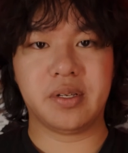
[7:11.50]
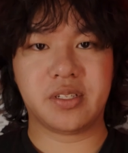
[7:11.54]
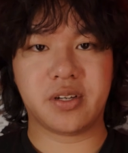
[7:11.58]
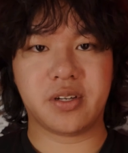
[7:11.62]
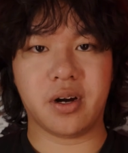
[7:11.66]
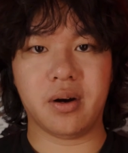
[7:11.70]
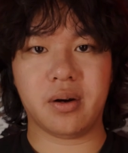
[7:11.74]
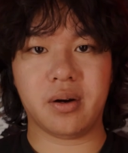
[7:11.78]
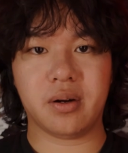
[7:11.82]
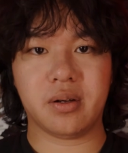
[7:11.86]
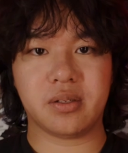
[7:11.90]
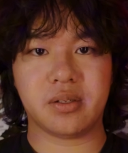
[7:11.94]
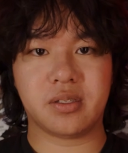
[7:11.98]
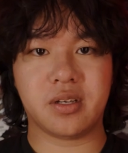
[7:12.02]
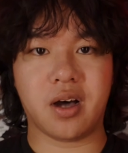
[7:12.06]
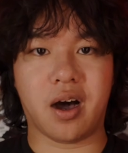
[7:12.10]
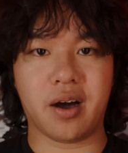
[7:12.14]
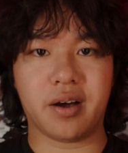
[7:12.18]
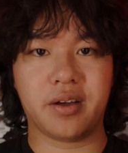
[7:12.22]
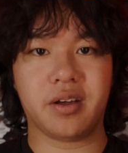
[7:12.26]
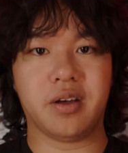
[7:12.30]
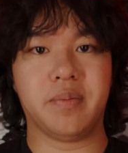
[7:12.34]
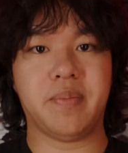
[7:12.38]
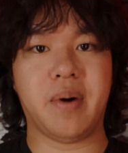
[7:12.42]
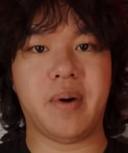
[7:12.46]
start
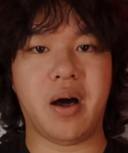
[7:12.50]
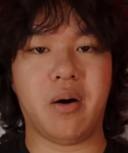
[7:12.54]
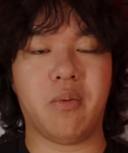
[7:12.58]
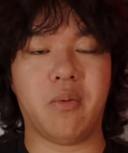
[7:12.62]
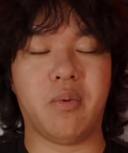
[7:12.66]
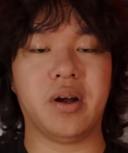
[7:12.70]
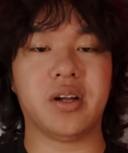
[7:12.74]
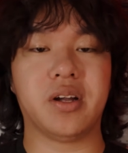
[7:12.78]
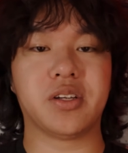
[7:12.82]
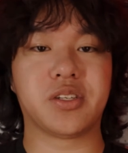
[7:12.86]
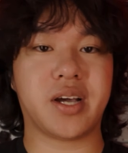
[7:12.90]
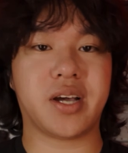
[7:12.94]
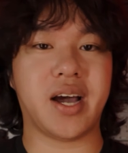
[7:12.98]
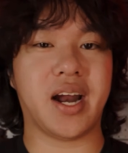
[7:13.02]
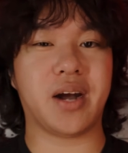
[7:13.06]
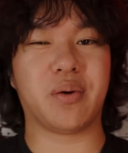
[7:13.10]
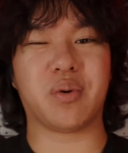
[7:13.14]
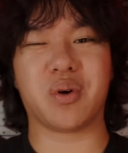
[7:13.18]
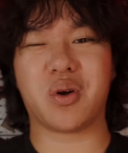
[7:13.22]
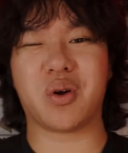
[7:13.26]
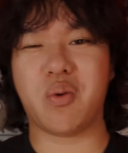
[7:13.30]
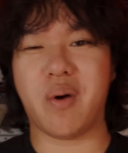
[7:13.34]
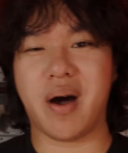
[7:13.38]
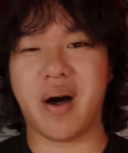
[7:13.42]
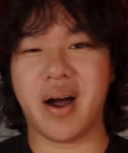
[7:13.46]
talking about what is kind of
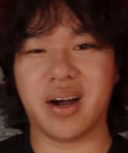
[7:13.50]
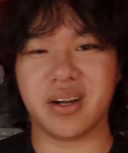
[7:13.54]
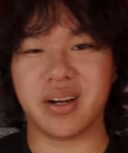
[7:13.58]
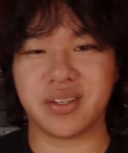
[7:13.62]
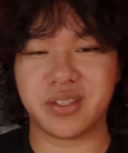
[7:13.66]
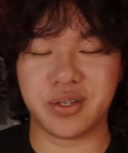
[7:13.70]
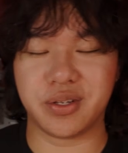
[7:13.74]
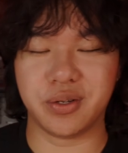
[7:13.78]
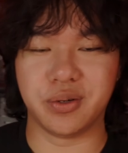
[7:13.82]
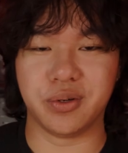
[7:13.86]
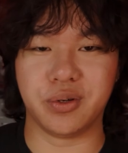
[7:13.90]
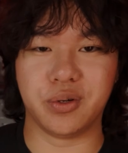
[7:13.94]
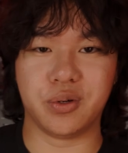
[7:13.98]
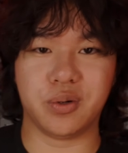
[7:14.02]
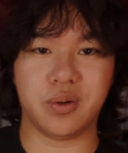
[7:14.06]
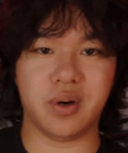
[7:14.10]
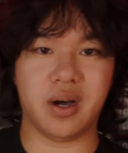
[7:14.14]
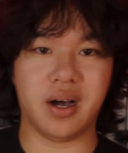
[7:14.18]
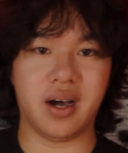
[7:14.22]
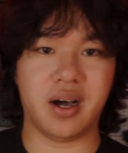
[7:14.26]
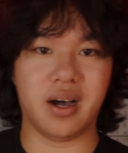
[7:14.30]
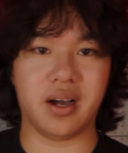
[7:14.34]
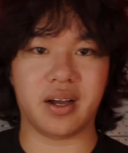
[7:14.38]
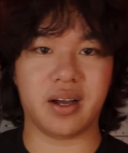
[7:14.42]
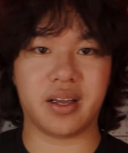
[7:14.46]
required to
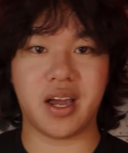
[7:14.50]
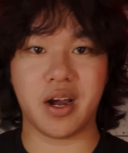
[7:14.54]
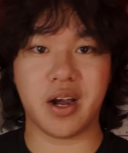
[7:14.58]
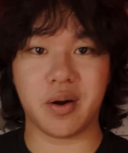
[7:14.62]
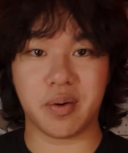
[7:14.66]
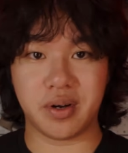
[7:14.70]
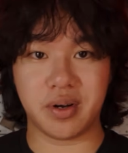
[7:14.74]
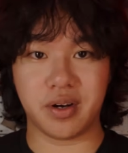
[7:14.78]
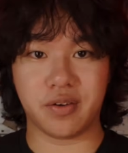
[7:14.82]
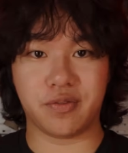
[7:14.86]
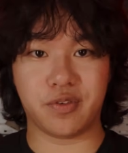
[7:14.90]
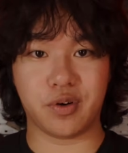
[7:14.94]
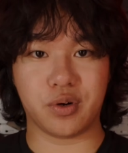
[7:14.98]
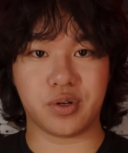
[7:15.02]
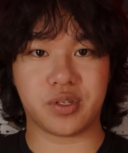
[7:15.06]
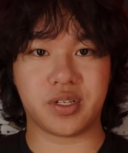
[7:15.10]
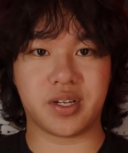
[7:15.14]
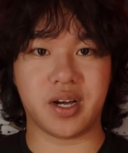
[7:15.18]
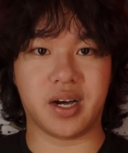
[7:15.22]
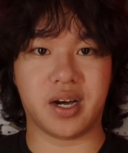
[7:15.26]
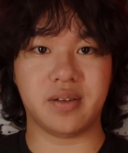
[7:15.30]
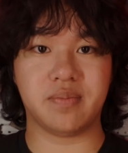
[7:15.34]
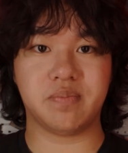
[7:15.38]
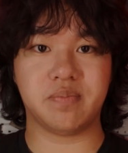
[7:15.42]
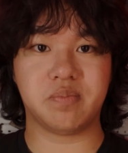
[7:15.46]
carry your first
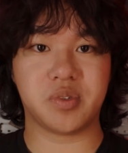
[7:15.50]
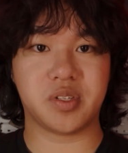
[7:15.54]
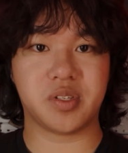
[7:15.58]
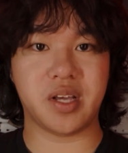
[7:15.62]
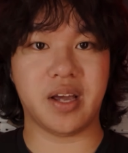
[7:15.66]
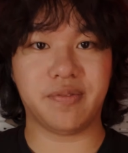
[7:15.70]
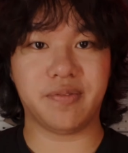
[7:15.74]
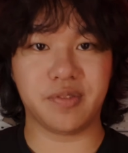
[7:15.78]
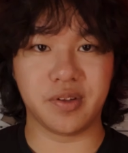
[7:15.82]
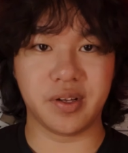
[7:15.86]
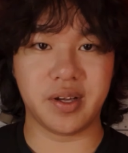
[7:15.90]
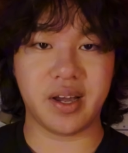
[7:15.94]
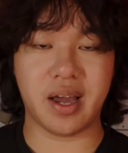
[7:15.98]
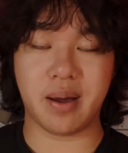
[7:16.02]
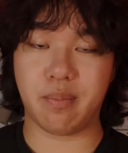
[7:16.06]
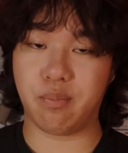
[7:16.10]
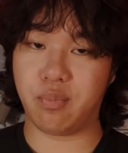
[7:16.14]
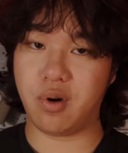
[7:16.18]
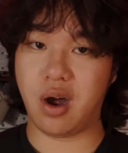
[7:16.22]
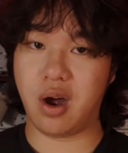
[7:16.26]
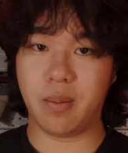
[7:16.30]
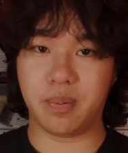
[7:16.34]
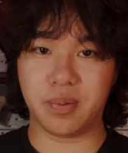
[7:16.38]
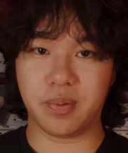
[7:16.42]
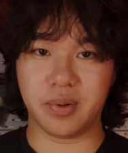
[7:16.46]
gun safely and
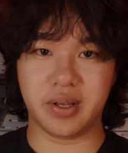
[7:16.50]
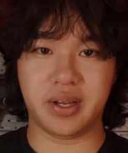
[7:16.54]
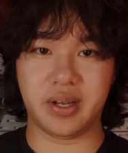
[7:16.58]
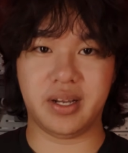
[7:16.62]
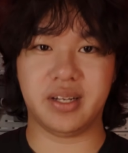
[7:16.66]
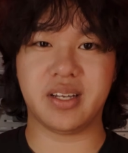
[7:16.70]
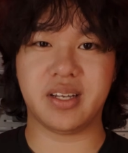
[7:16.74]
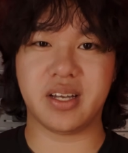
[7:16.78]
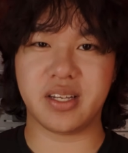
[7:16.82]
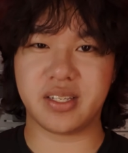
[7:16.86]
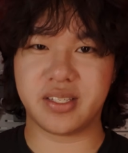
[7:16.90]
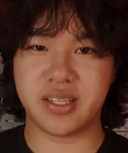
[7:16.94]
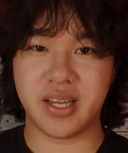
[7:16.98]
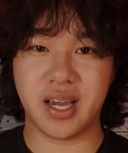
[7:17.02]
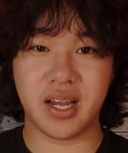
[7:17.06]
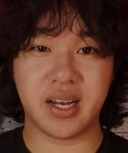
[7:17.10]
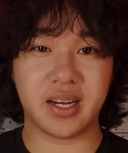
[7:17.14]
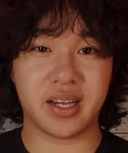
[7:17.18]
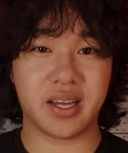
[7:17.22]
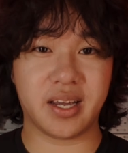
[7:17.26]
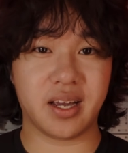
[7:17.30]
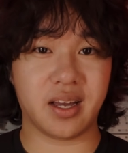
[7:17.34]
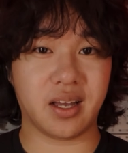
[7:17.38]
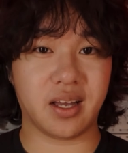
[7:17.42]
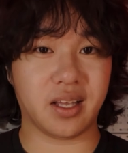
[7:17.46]
properly, it does tend
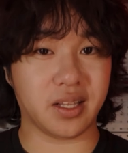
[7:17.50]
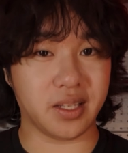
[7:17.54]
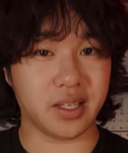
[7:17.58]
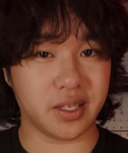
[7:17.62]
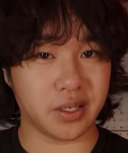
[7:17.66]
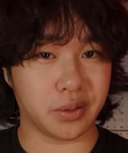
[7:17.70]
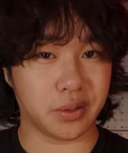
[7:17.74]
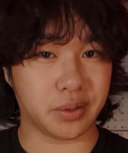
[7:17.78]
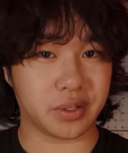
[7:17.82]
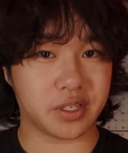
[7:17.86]
to get a little